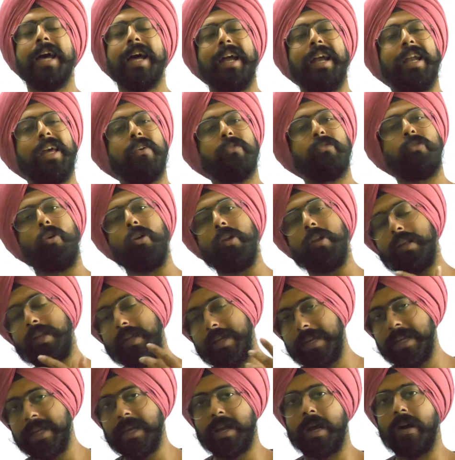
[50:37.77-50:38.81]
And I've
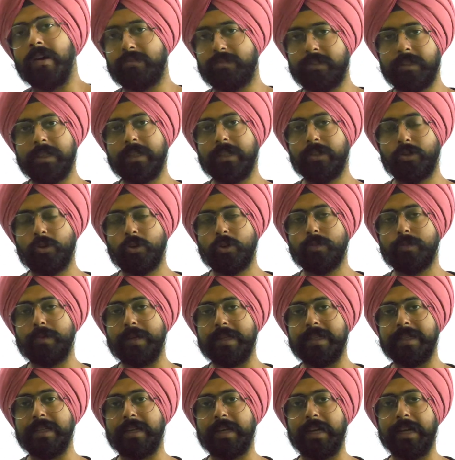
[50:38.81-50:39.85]
already covered those
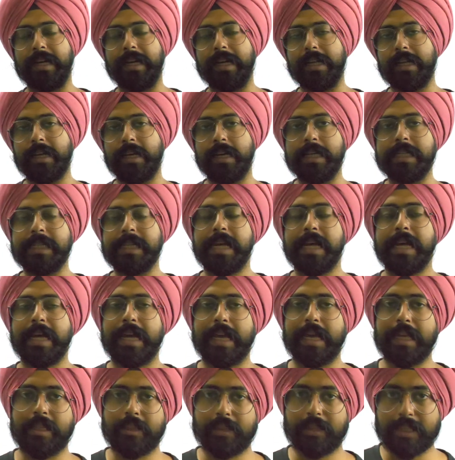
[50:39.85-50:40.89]
basic ideas
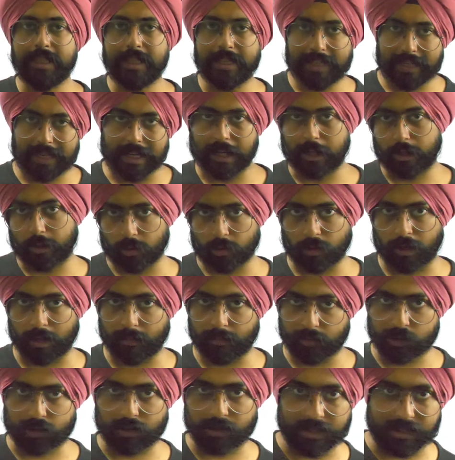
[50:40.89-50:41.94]
in the
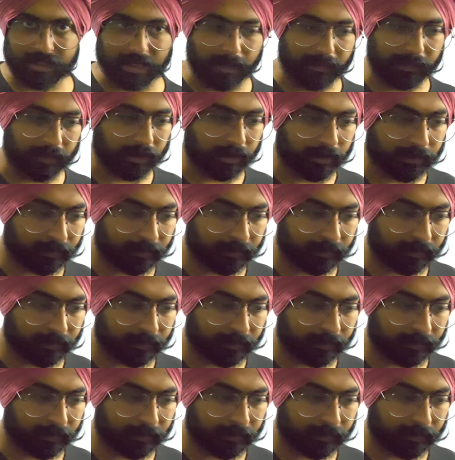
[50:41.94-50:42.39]
electrochemistry chapter.